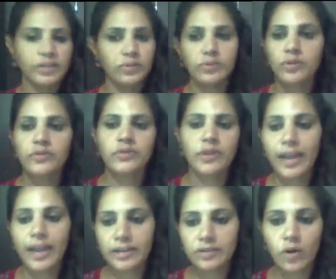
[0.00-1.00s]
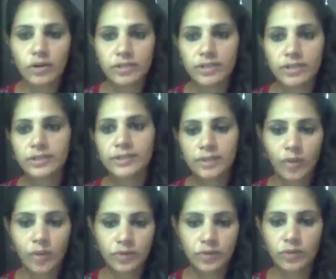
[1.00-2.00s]
don't know if you had got the
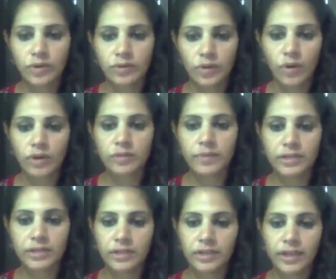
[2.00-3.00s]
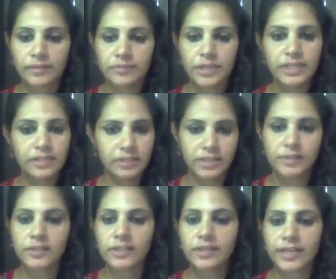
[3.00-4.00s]
discount code or not, but
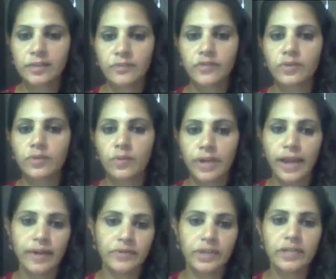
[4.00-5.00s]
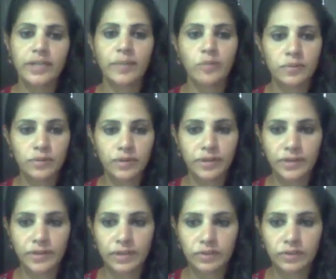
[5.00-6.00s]
just in case if you don't have it, I'm also
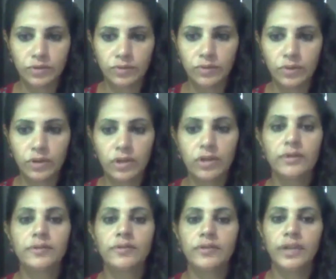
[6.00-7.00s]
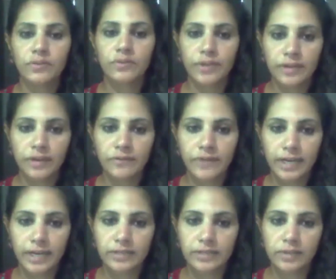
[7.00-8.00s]
giving it to you so that you can
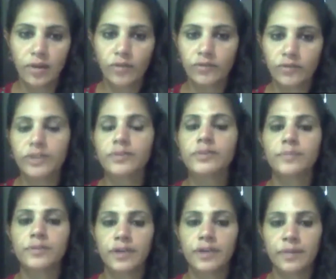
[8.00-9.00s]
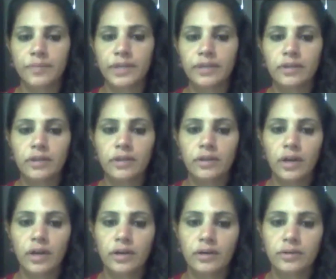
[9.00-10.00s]
avail a discount when you're subscribing.
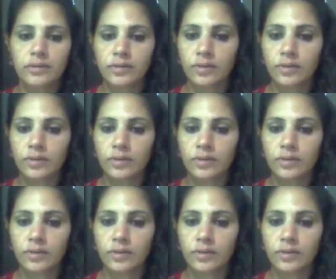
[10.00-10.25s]
So